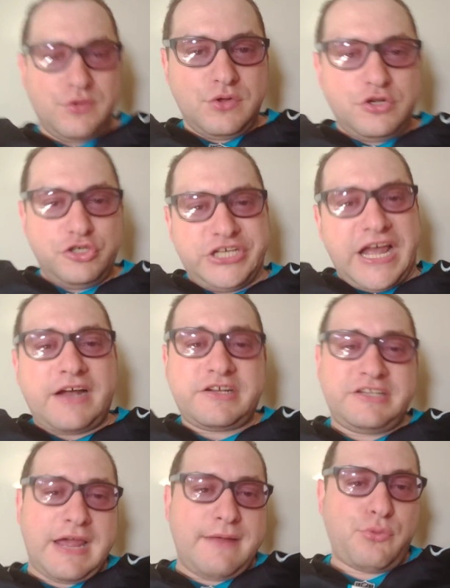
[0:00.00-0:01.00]
Shaq
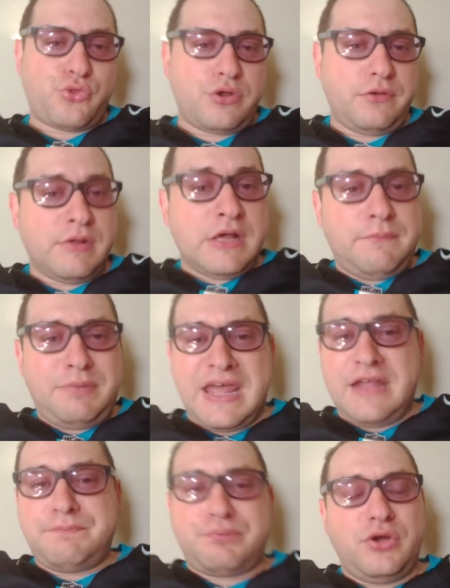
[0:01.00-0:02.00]
Thompson
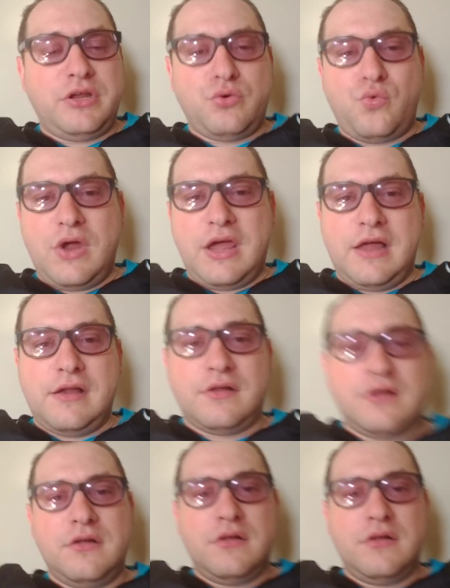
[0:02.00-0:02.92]
played pretty well.